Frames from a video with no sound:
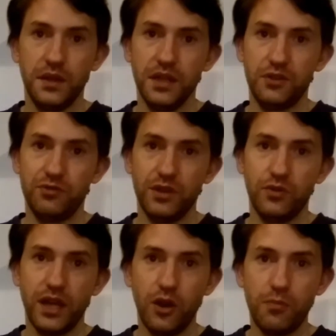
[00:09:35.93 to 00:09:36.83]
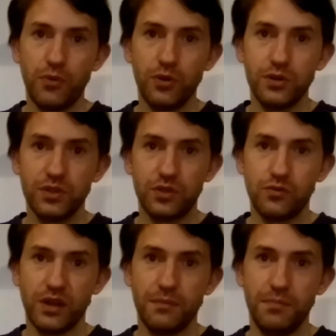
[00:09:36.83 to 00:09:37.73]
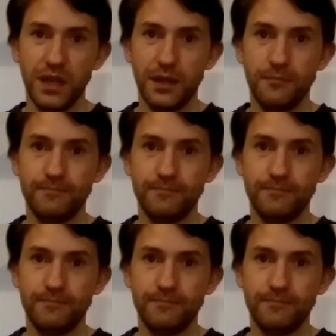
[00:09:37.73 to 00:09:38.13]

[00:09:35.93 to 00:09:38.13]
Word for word: The Arduino Nano board is quite big,